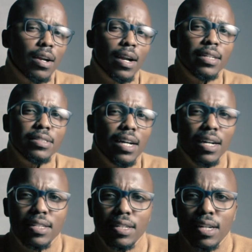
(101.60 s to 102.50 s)
Run
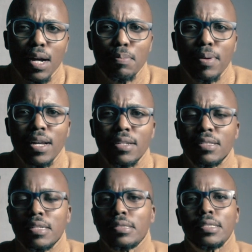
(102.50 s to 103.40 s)
targeted
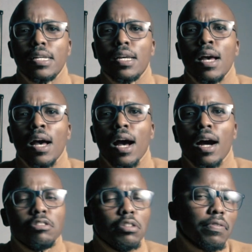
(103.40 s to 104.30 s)
campaigns and see
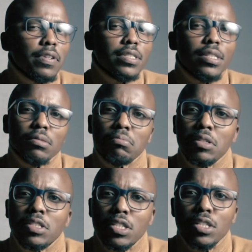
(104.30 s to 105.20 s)
how different
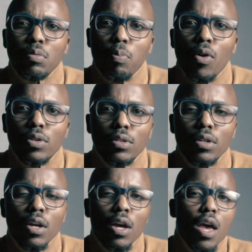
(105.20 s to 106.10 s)
segments respond.
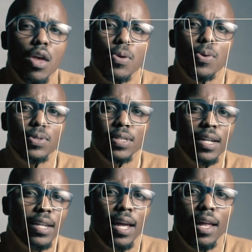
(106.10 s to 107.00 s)
Use
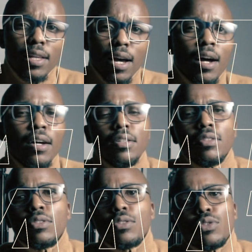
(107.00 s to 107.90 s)
the data
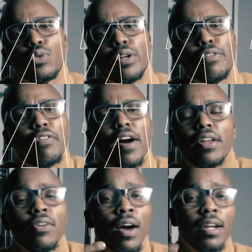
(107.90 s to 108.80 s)
to
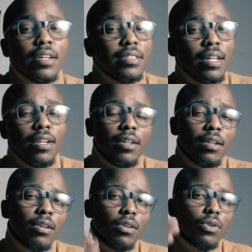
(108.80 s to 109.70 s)
refine your
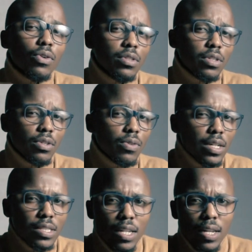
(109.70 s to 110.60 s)
understanding
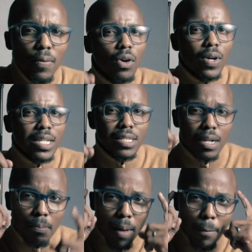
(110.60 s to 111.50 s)
continuously. Always
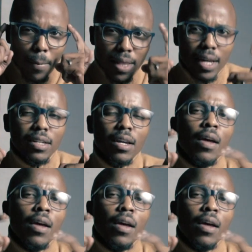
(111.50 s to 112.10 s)
remember that